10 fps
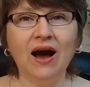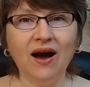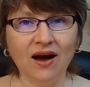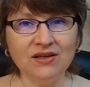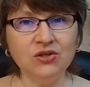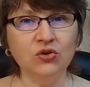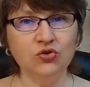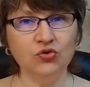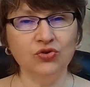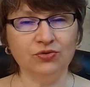Ask your
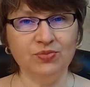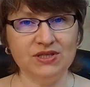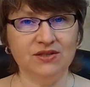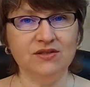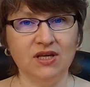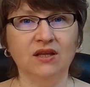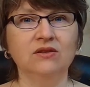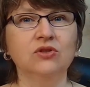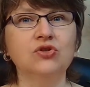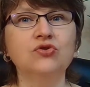junior business
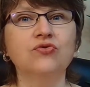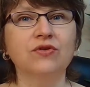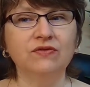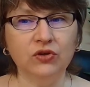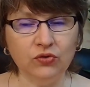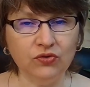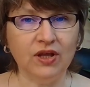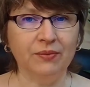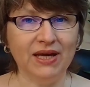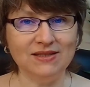analyst to review
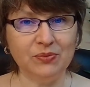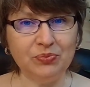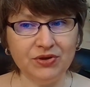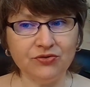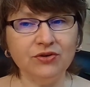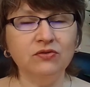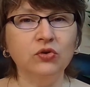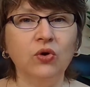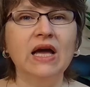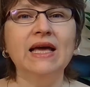them as a peer
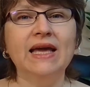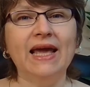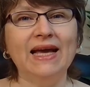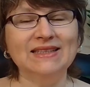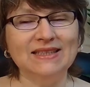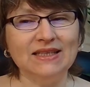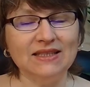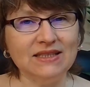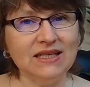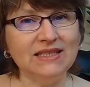review, and
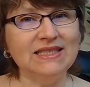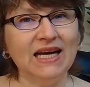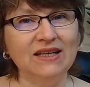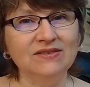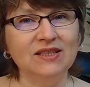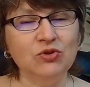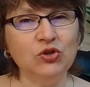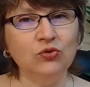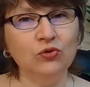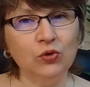tell them
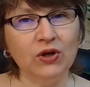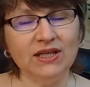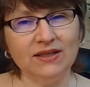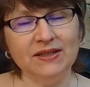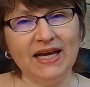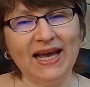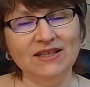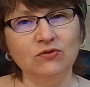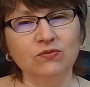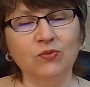to look
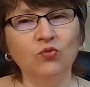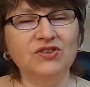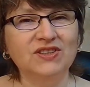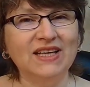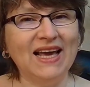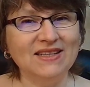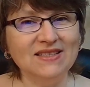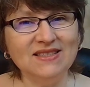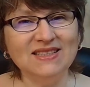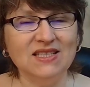at whether
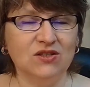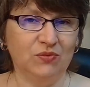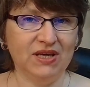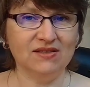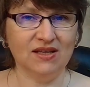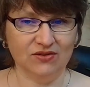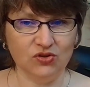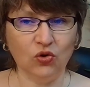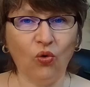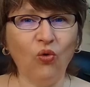anything doesn't make
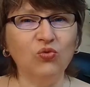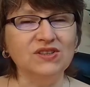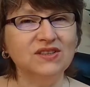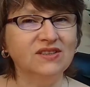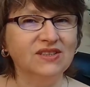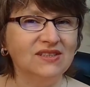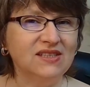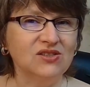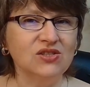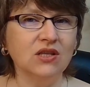sense, or whether there is
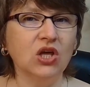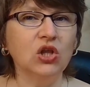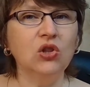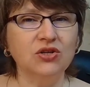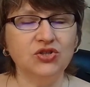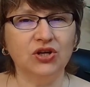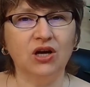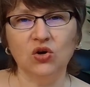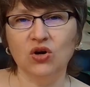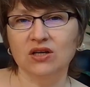anything
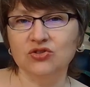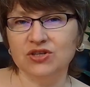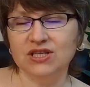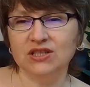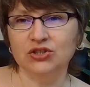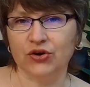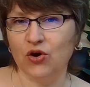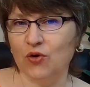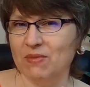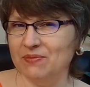illogical or contradictory,
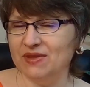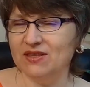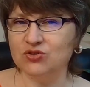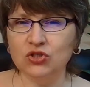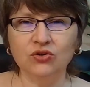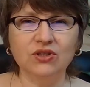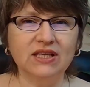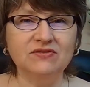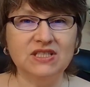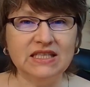or maybe there's not
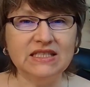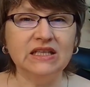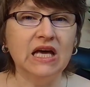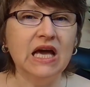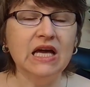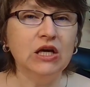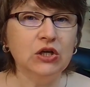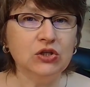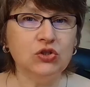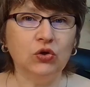enough detail.
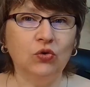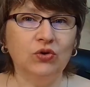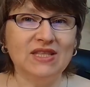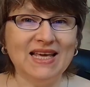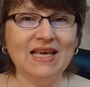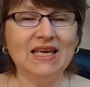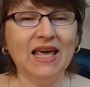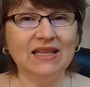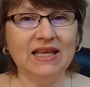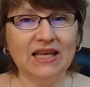So they
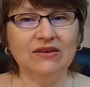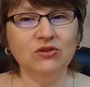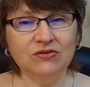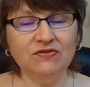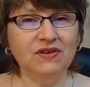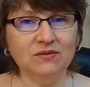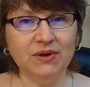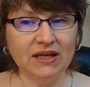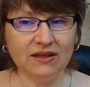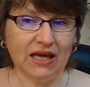can give you
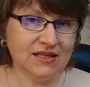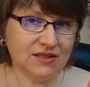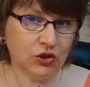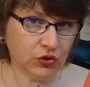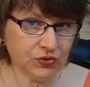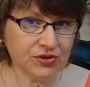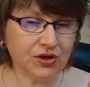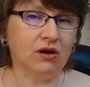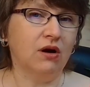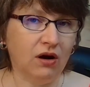feedback as a
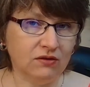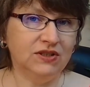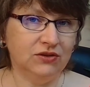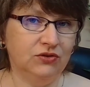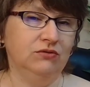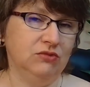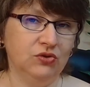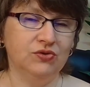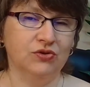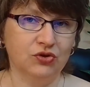user of that
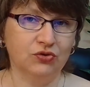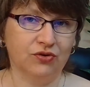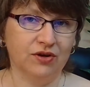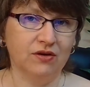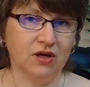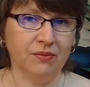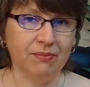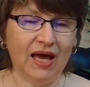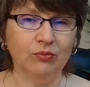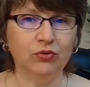user story
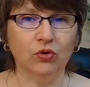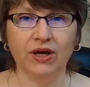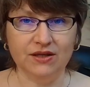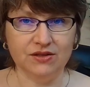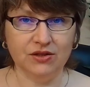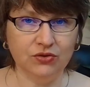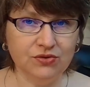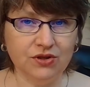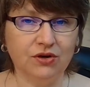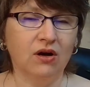map, or as a
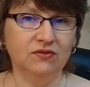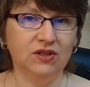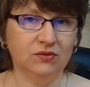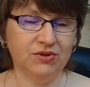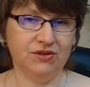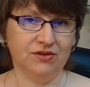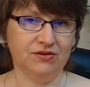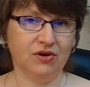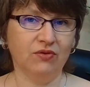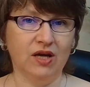user of that business
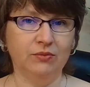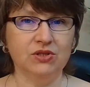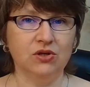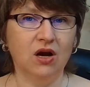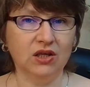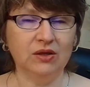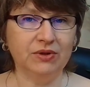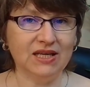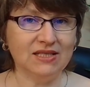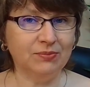requirements
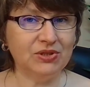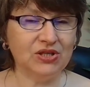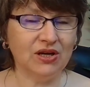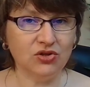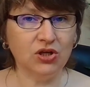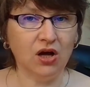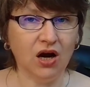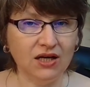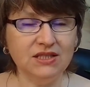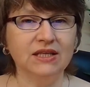document, as a potential
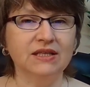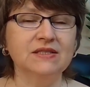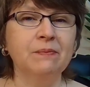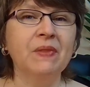audience.